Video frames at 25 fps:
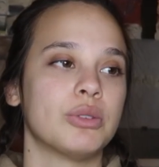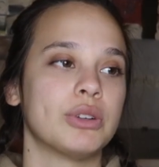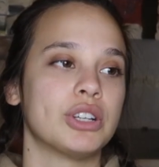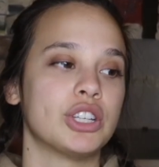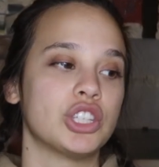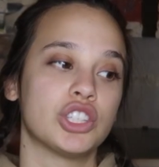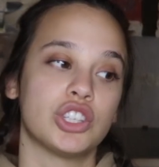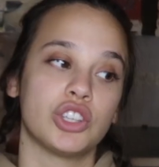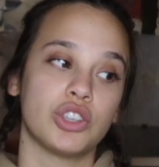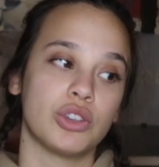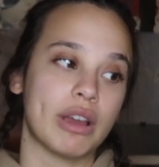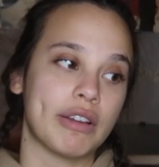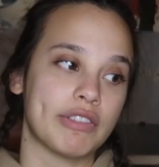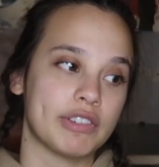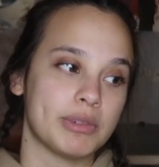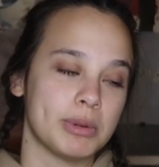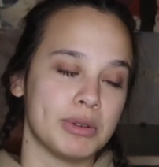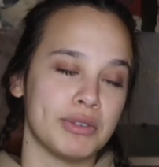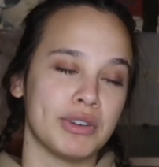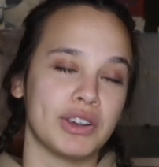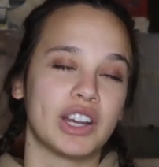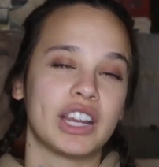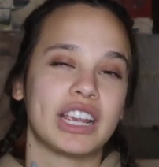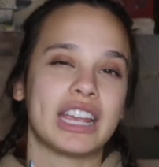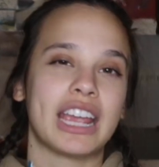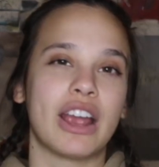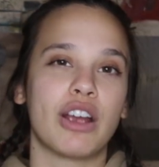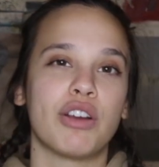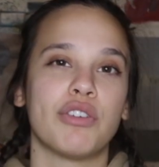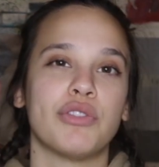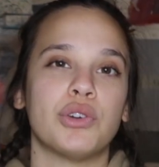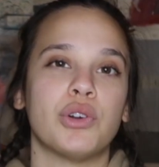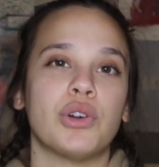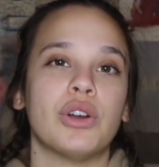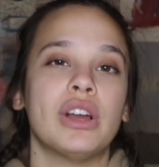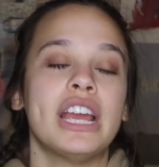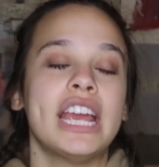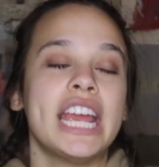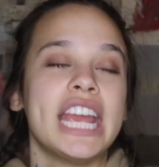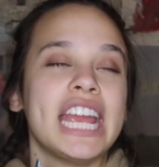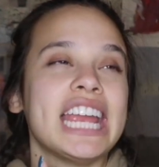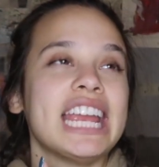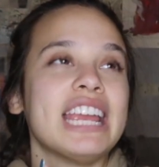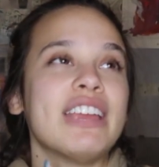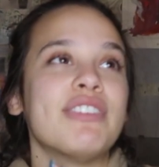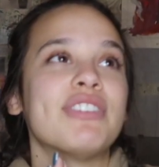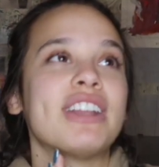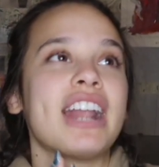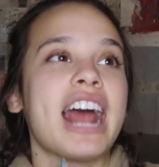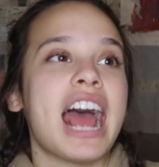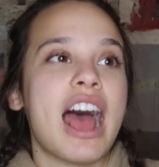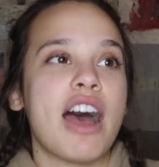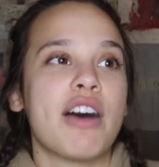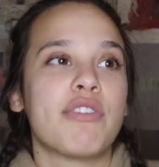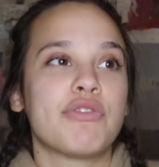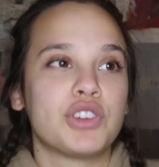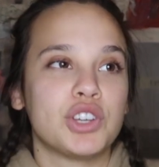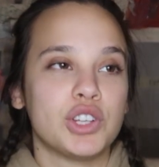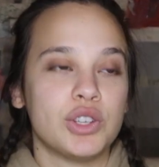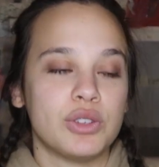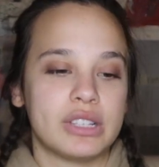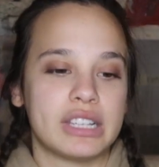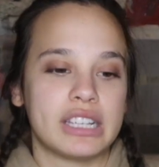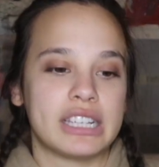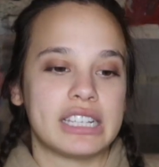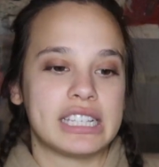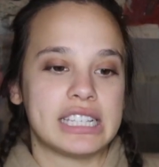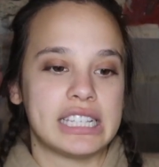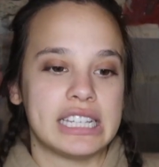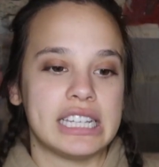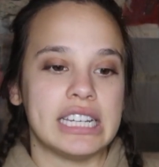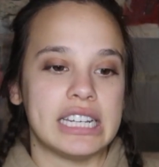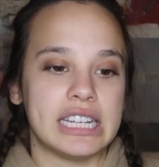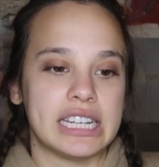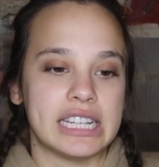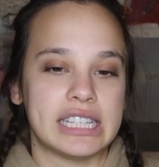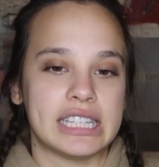And so you have to be very careful even after you succeed.